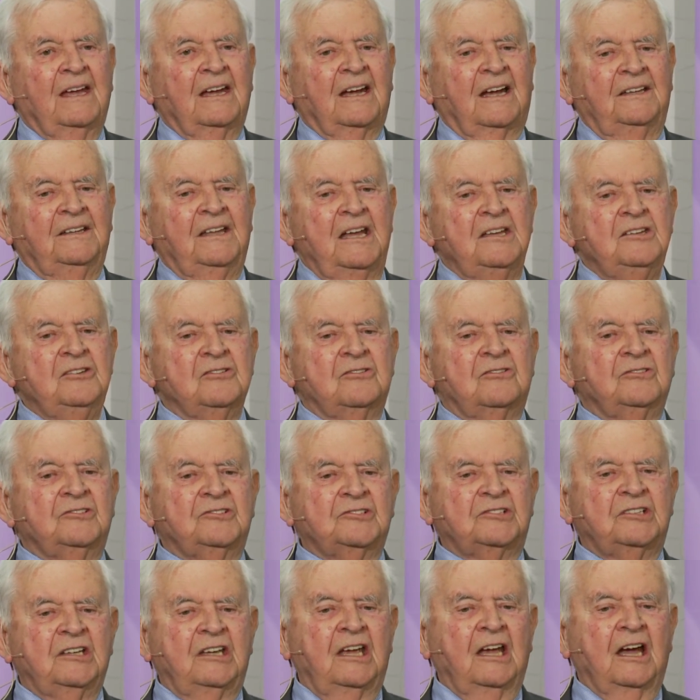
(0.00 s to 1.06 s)
and then you could
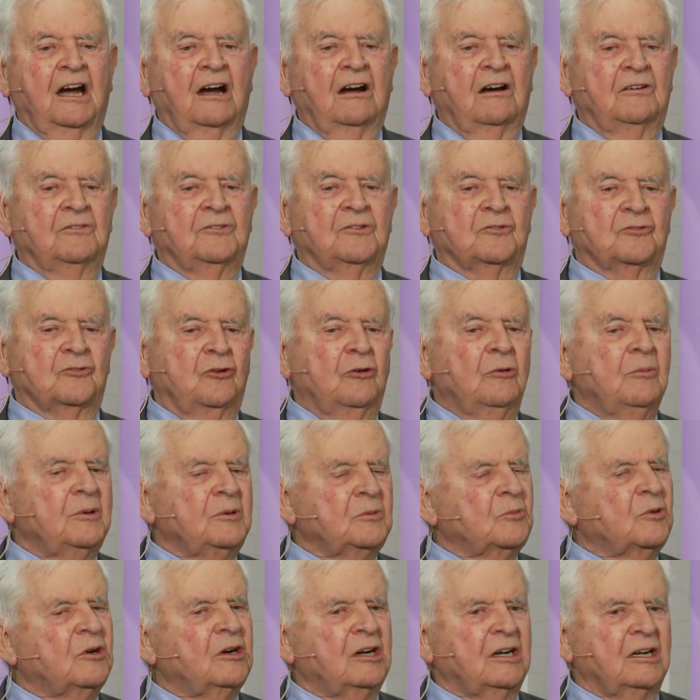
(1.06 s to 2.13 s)
see how the
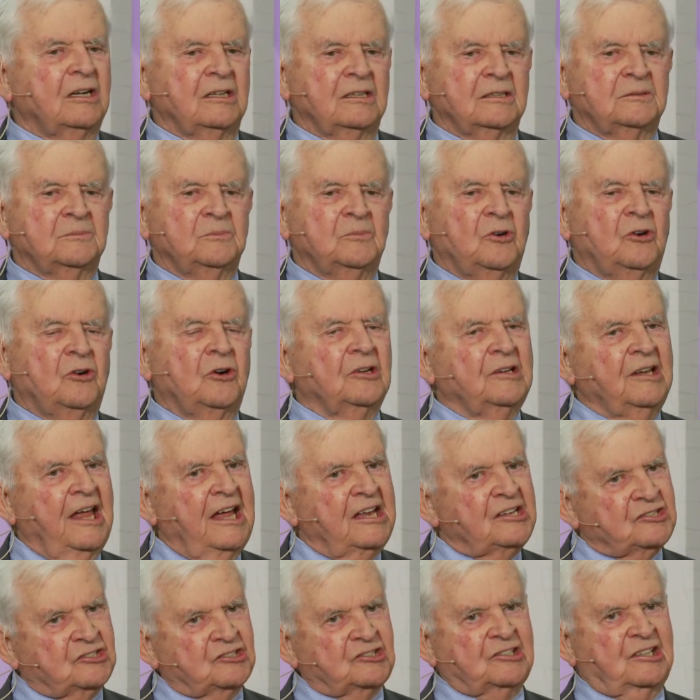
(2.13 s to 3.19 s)
Roman world more
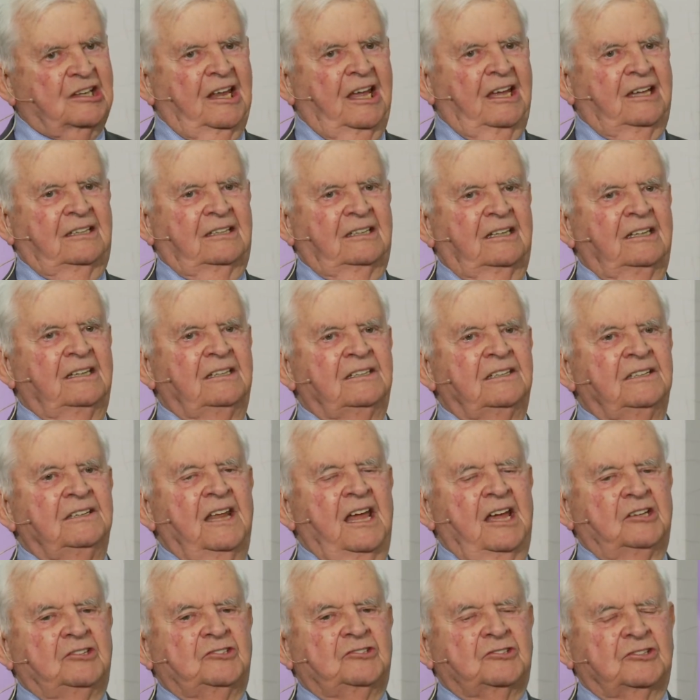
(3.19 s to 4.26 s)
legislated the
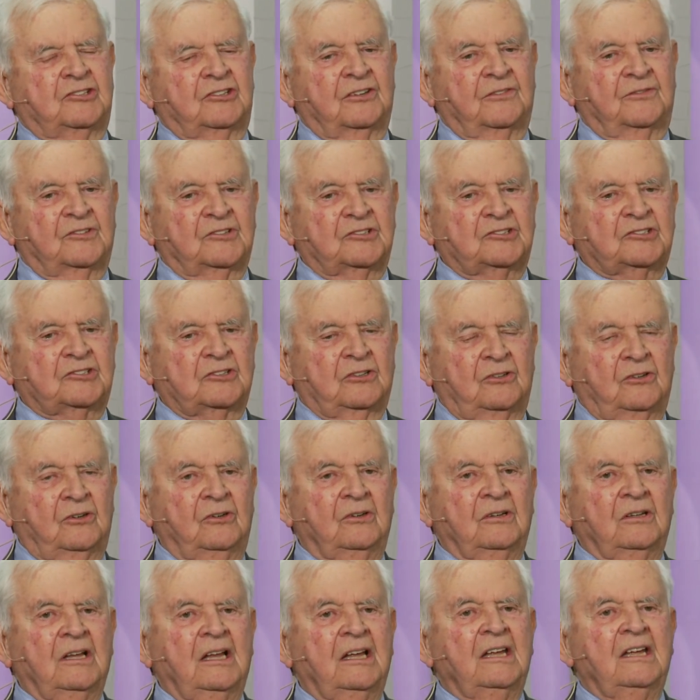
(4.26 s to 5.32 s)
nature of the
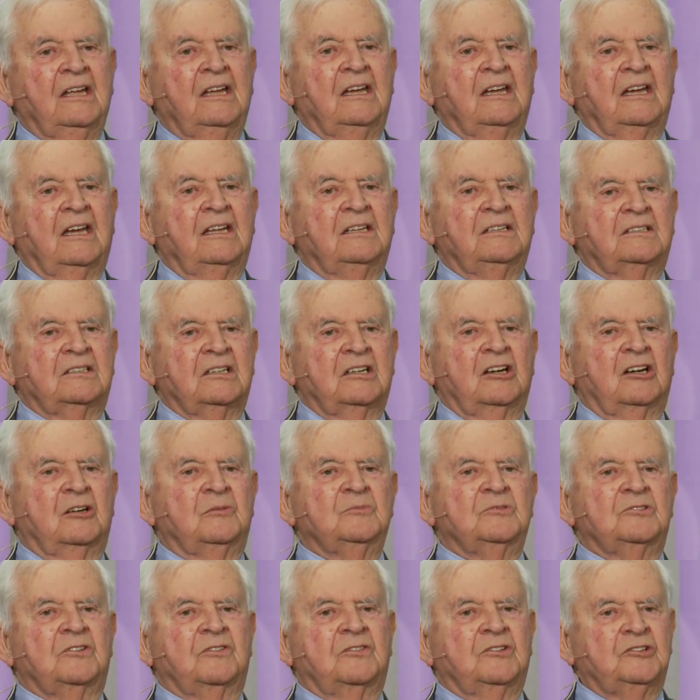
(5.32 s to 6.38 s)
soul in
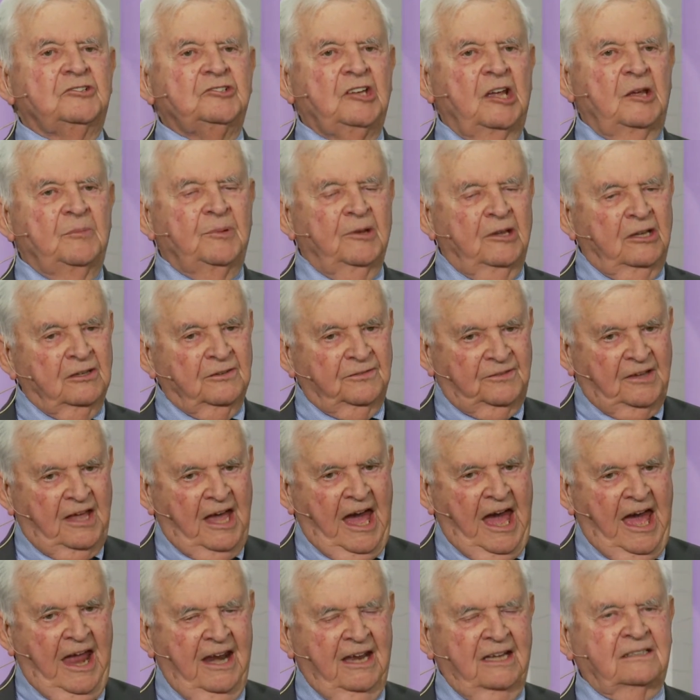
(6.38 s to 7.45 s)
terms of the shaping of
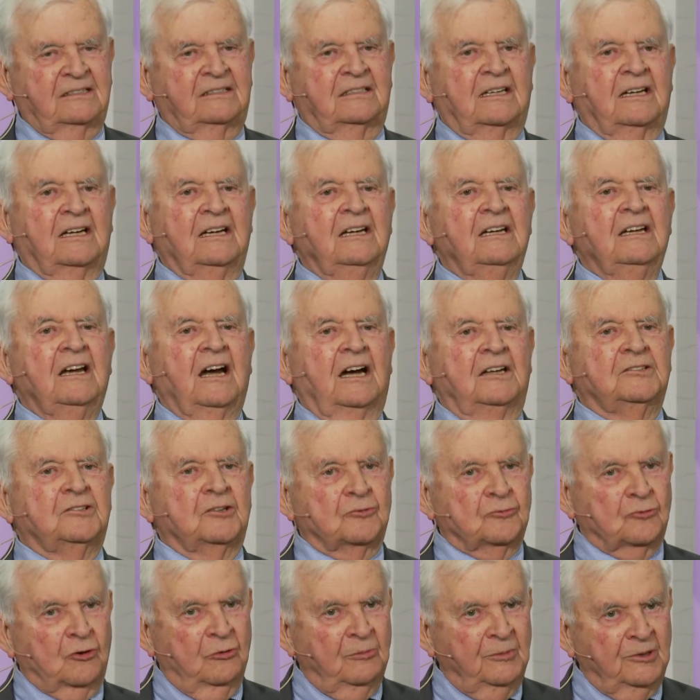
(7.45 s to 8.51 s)
character under
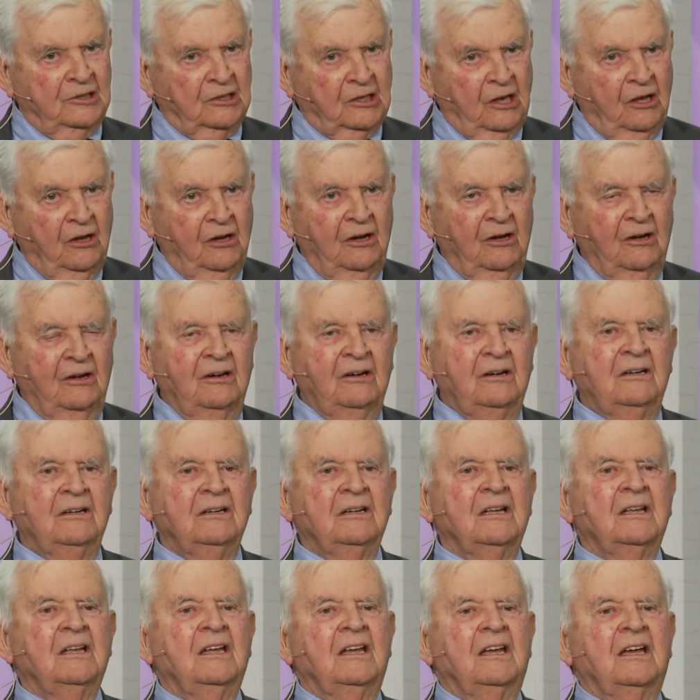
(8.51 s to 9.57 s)
Roman law,
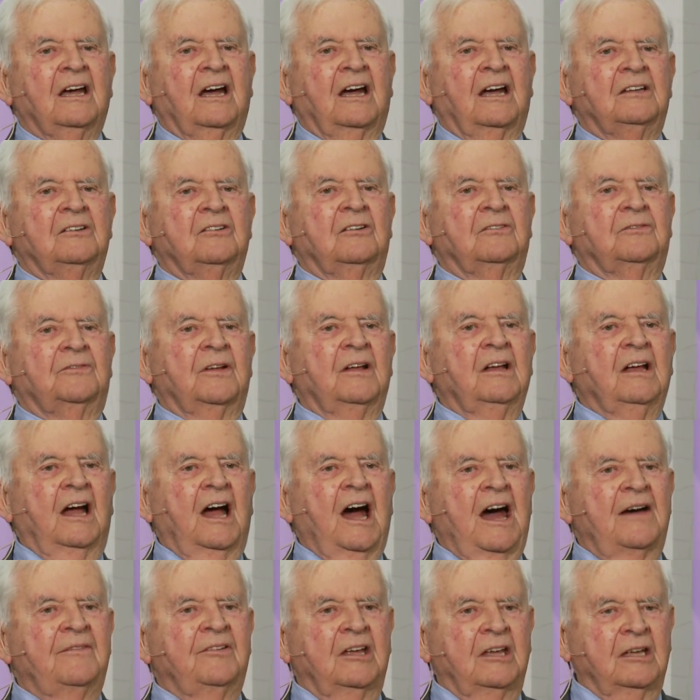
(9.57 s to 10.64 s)
and of
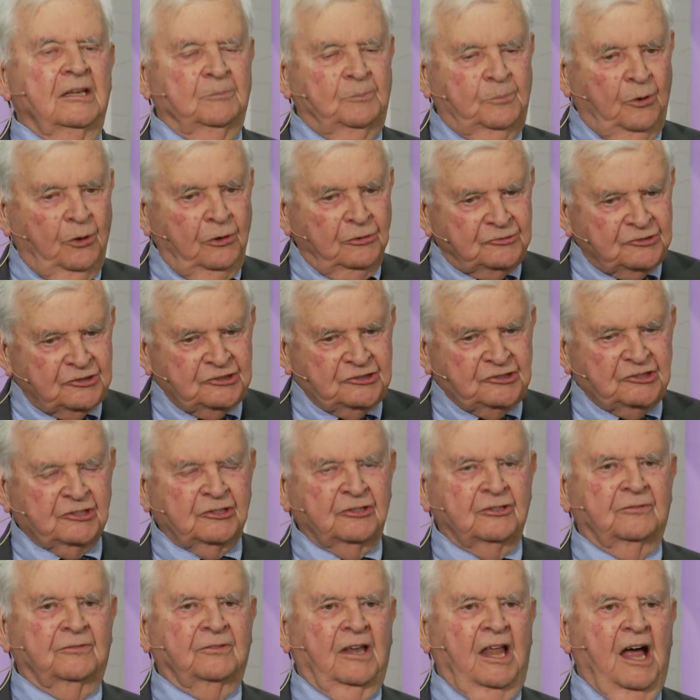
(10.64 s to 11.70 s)
having
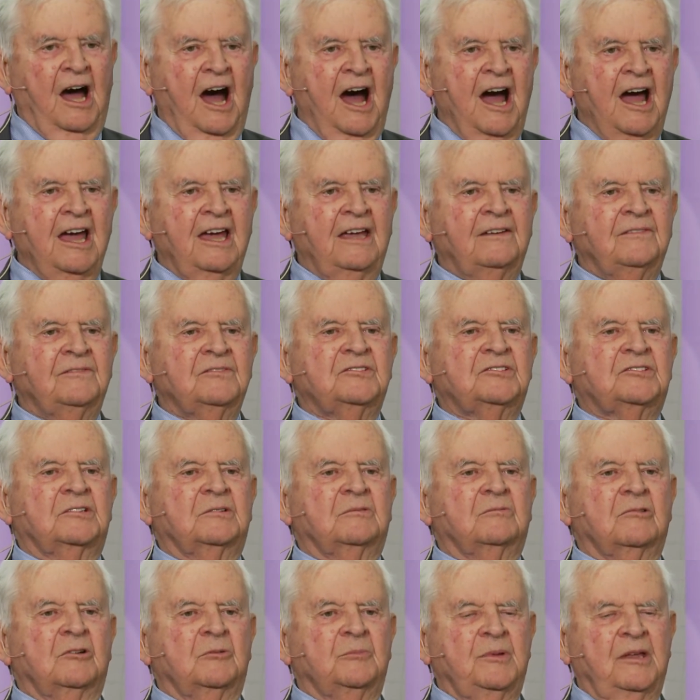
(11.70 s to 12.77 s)
portraiture of lives
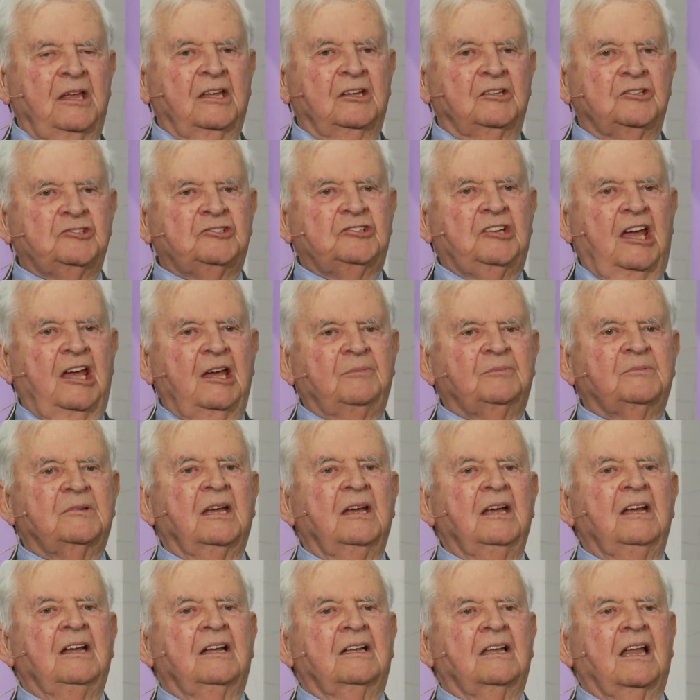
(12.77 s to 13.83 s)
that were being shaped
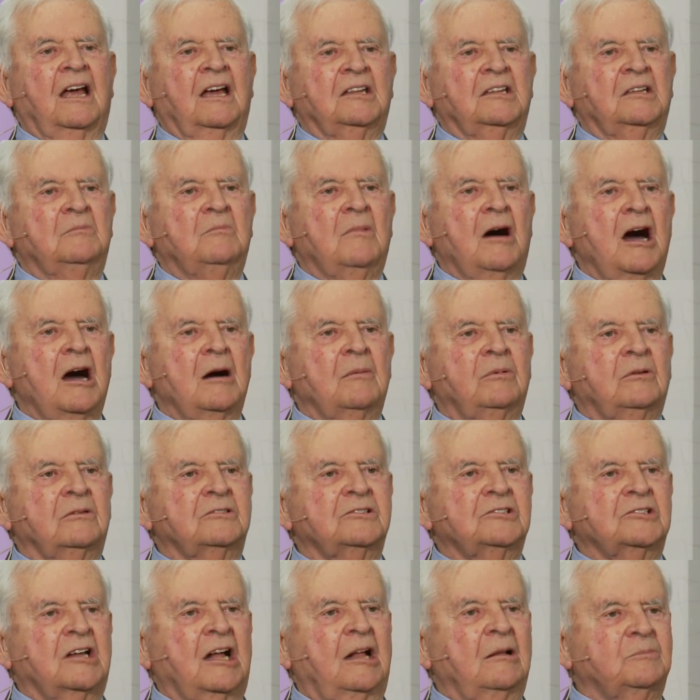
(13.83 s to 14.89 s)
like the marble
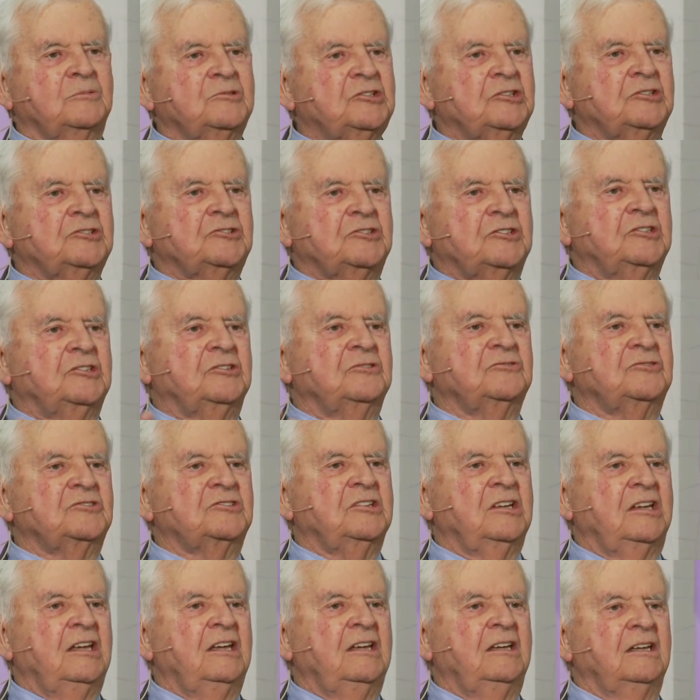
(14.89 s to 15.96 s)
sculptures that you
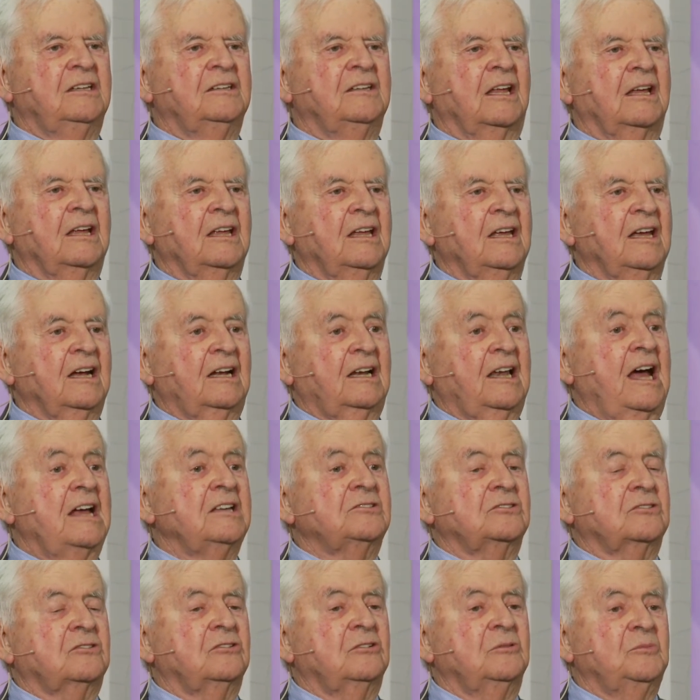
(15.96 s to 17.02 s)
see in the
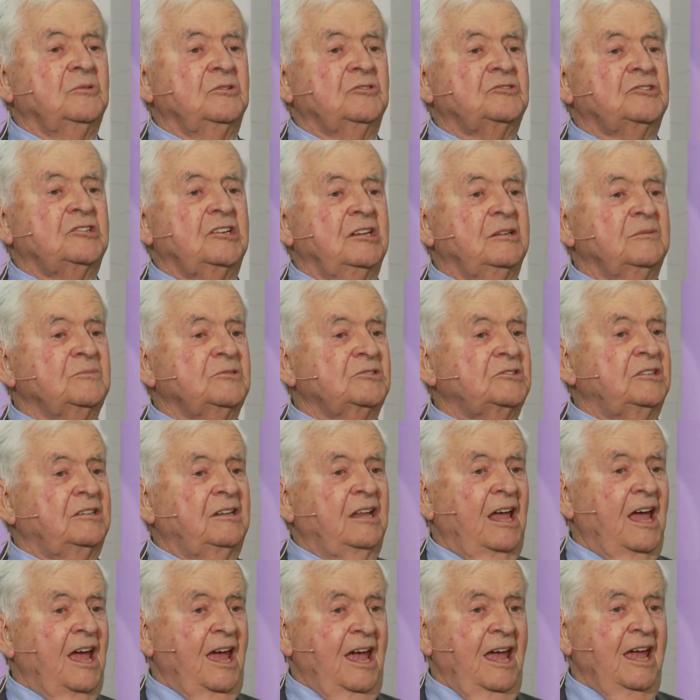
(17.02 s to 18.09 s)
classical museums
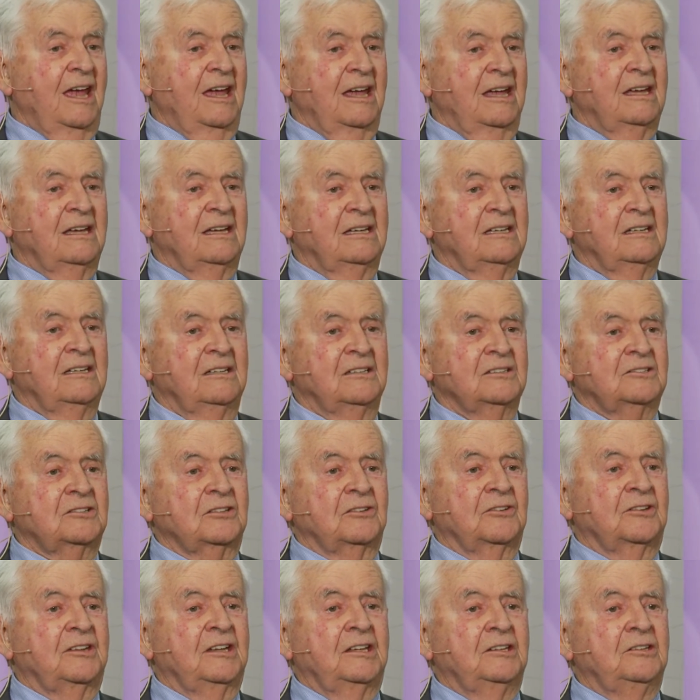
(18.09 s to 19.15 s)
today,
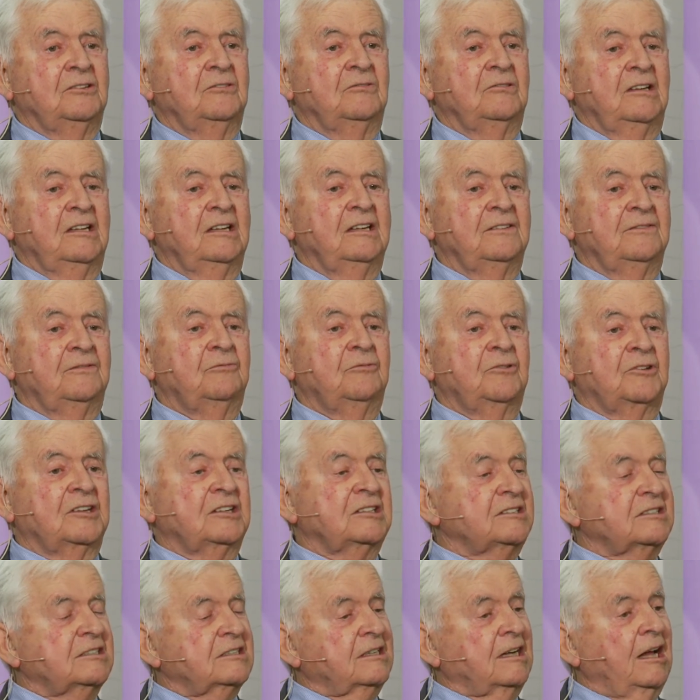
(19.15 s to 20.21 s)
so that you live with
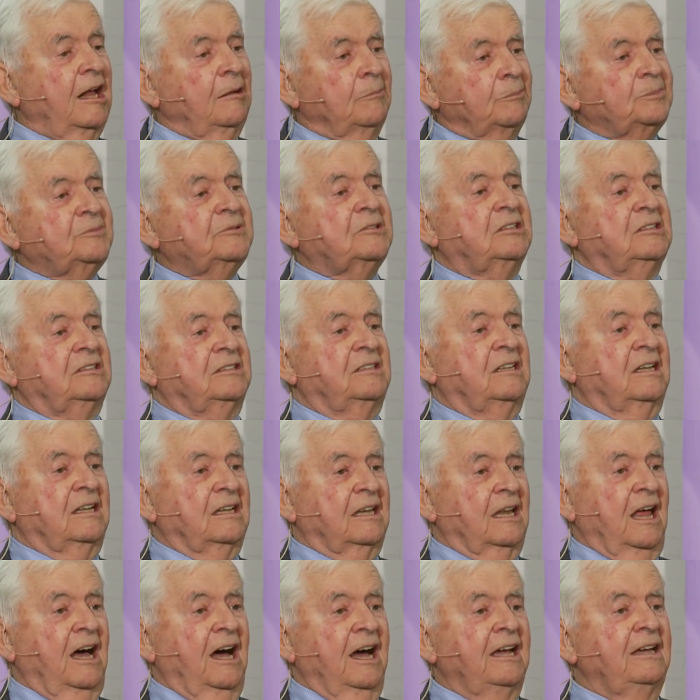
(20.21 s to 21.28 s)
a sculpted
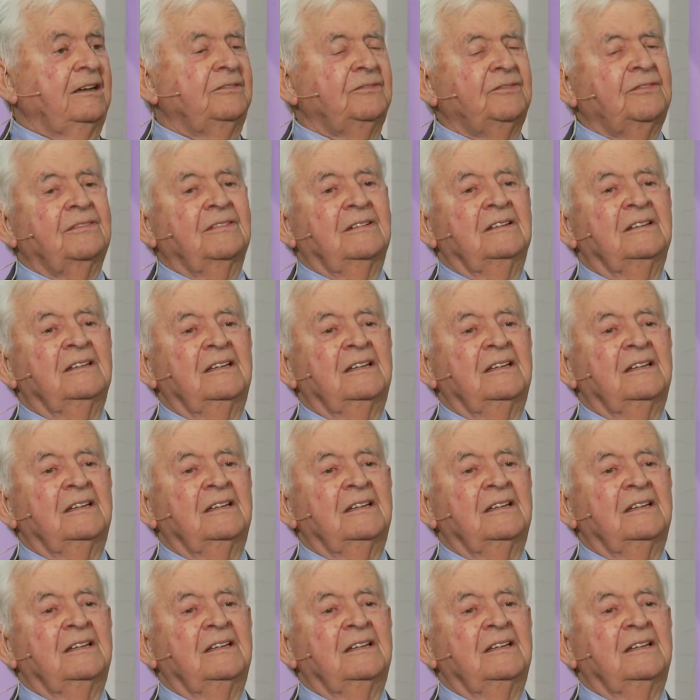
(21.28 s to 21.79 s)
life.